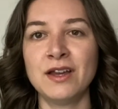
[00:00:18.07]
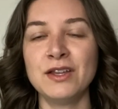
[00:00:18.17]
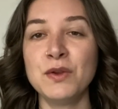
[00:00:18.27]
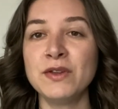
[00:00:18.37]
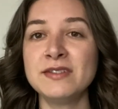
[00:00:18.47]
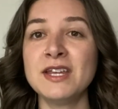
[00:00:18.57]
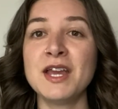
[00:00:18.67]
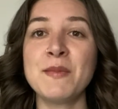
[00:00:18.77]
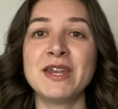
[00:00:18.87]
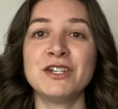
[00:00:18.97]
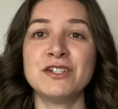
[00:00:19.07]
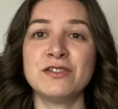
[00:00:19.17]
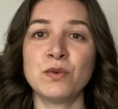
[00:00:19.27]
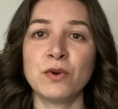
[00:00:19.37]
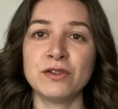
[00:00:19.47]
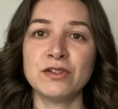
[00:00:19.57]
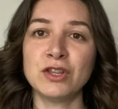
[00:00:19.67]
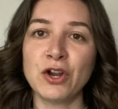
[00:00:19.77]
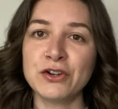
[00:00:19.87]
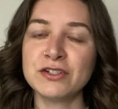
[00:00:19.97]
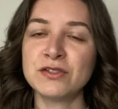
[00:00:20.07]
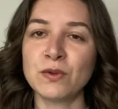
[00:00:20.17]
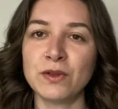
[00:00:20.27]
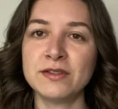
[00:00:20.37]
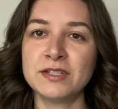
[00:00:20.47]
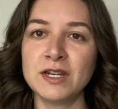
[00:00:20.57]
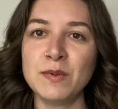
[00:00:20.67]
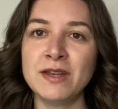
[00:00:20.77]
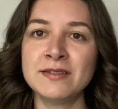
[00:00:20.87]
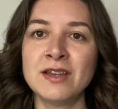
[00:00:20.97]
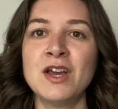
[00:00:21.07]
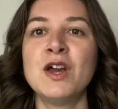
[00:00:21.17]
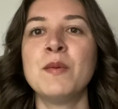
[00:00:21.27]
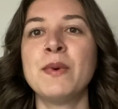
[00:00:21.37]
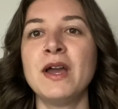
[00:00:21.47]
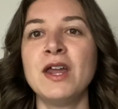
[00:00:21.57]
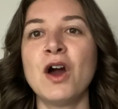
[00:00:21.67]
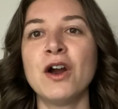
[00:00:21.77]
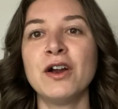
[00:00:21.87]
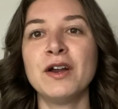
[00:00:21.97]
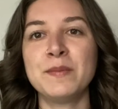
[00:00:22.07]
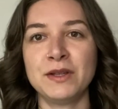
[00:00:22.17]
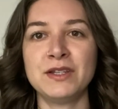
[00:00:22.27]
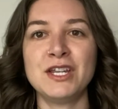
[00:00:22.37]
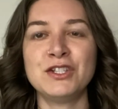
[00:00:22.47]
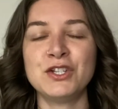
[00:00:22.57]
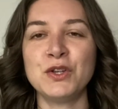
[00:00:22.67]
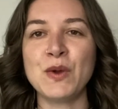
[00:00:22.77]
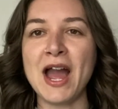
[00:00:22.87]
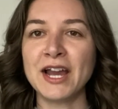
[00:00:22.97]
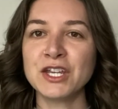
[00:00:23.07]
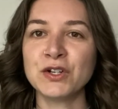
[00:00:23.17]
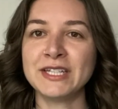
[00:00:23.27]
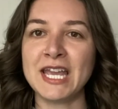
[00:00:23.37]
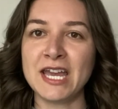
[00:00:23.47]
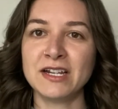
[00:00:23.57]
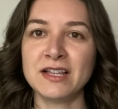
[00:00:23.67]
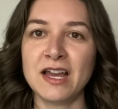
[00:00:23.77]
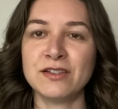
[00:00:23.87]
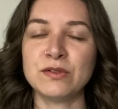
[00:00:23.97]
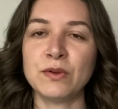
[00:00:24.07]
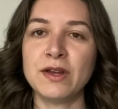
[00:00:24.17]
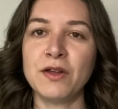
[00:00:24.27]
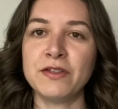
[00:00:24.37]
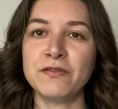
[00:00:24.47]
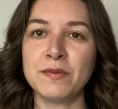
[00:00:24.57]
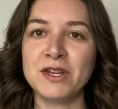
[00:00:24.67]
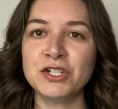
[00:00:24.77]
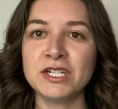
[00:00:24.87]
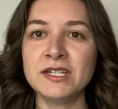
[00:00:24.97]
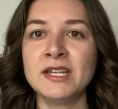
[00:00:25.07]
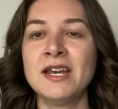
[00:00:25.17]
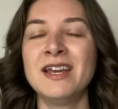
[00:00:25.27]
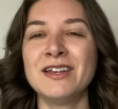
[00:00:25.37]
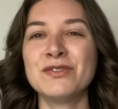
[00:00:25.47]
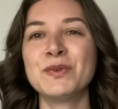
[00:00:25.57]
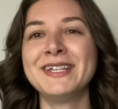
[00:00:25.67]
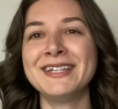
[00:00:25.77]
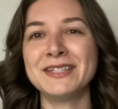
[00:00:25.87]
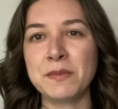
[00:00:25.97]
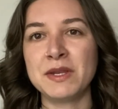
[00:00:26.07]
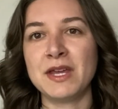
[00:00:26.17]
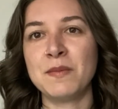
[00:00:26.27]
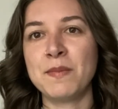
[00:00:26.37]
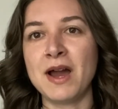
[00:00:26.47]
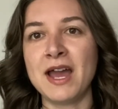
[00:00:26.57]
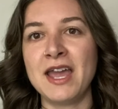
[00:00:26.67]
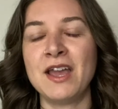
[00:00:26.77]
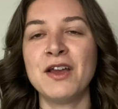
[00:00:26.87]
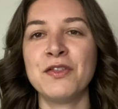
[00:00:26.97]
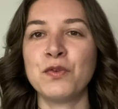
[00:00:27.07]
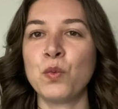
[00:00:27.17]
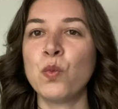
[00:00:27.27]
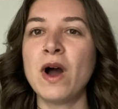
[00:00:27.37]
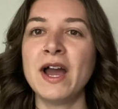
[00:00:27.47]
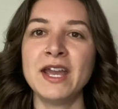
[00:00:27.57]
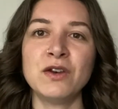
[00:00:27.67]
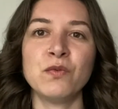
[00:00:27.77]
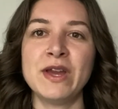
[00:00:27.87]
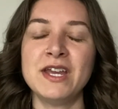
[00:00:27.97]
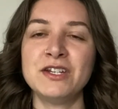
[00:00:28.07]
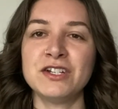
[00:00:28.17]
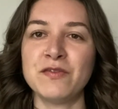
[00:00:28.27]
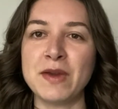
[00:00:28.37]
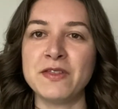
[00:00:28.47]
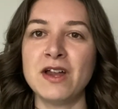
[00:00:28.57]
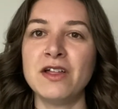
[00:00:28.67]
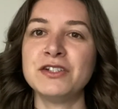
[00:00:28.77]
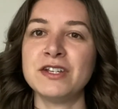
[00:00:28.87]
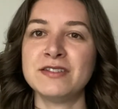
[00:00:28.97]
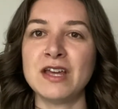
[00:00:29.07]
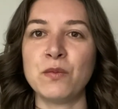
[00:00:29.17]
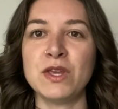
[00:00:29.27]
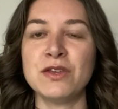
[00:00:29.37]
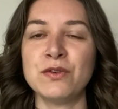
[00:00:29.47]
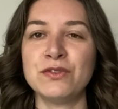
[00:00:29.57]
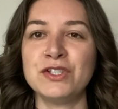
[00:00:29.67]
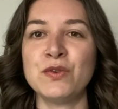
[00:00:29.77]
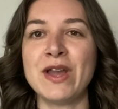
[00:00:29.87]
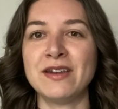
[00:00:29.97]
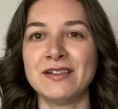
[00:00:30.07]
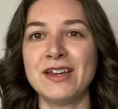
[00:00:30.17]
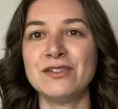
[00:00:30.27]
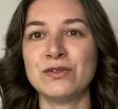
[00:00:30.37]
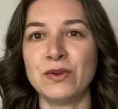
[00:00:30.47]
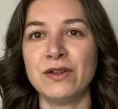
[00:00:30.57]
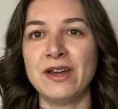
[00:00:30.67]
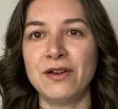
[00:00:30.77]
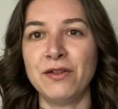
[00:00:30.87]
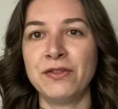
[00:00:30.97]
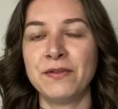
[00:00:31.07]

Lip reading: USDA manages the world's largest soils database, but our ability to accurately analyze soil health information is really limited by the wide range of methodologies that we use to analyze soil health.